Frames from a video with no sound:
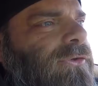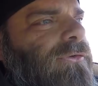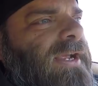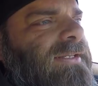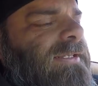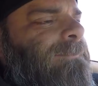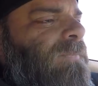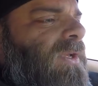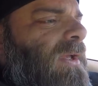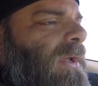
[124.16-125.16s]
correctly.
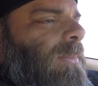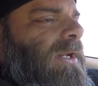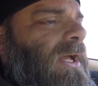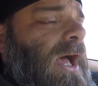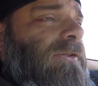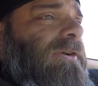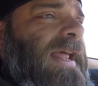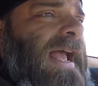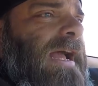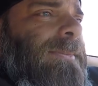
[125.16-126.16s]
But other than
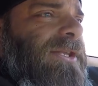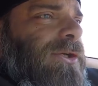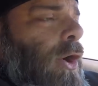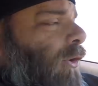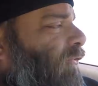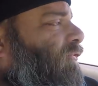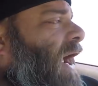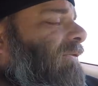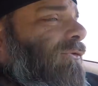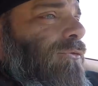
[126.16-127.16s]
that, I mean, the car's
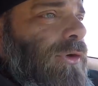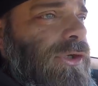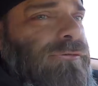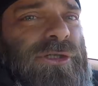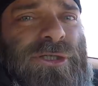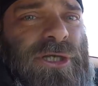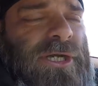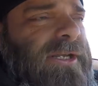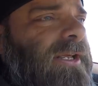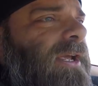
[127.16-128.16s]
driving really, really
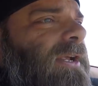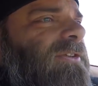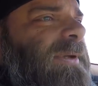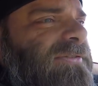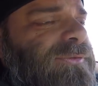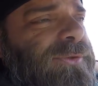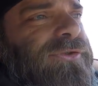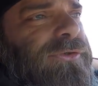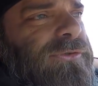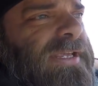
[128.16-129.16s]
good, especially with
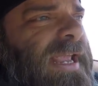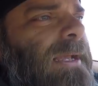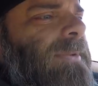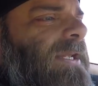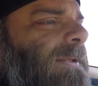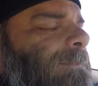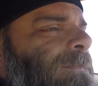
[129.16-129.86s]
the new cam in it